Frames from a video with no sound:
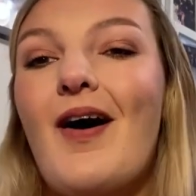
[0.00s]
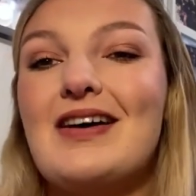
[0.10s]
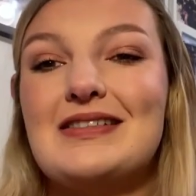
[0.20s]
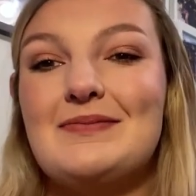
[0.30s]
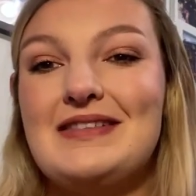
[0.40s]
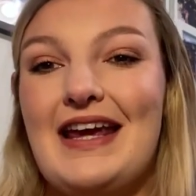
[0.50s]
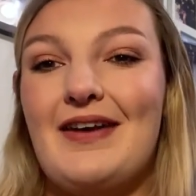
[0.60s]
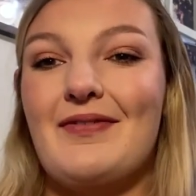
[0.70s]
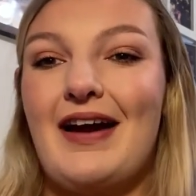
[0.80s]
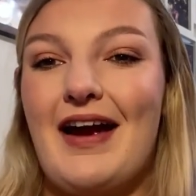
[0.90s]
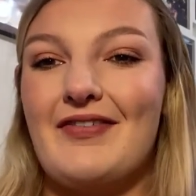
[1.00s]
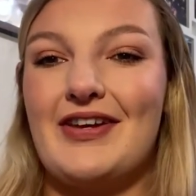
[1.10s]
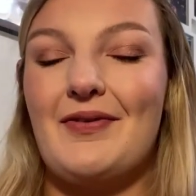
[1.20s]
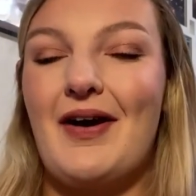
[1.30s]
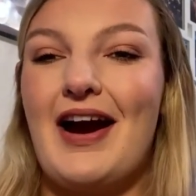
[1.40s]
awesome day wherever
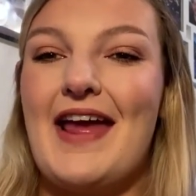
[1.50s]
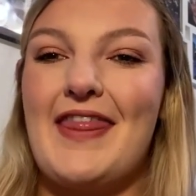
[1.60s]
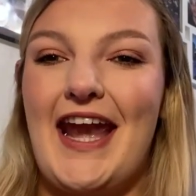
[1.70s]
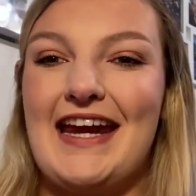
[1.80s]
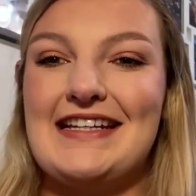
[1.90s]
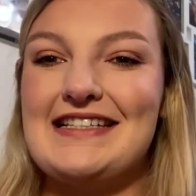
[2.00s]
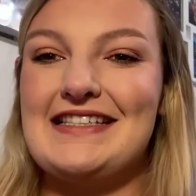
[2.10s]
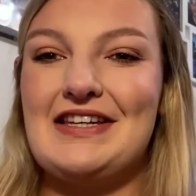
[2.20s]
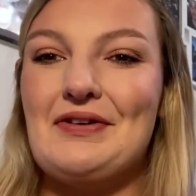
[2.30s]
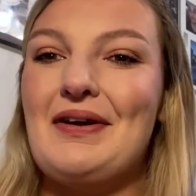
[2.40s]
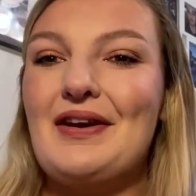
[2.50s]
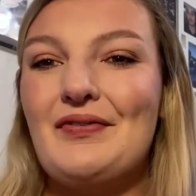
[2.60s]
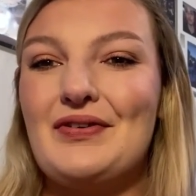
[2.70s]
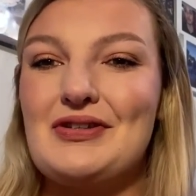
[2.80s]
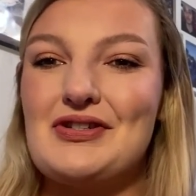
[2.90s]
you are and that I get to see you in a
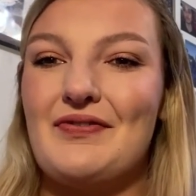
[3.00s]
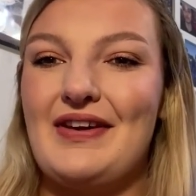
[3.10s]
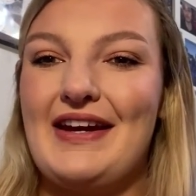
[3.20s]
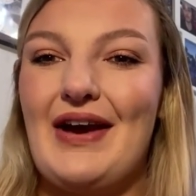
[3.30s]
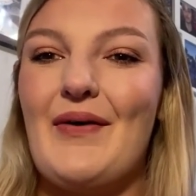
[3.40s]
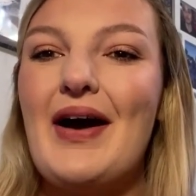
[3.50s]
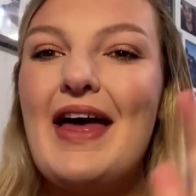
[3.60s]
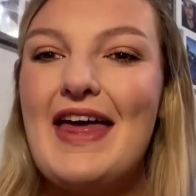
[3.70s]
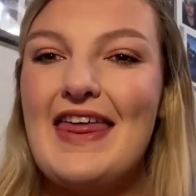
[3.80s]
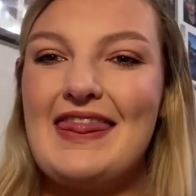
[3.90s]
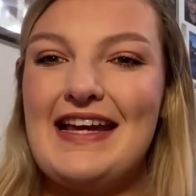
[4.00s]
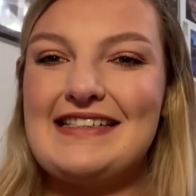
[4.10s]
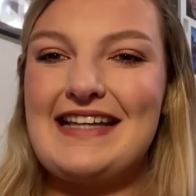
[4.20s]
future video. Thanks,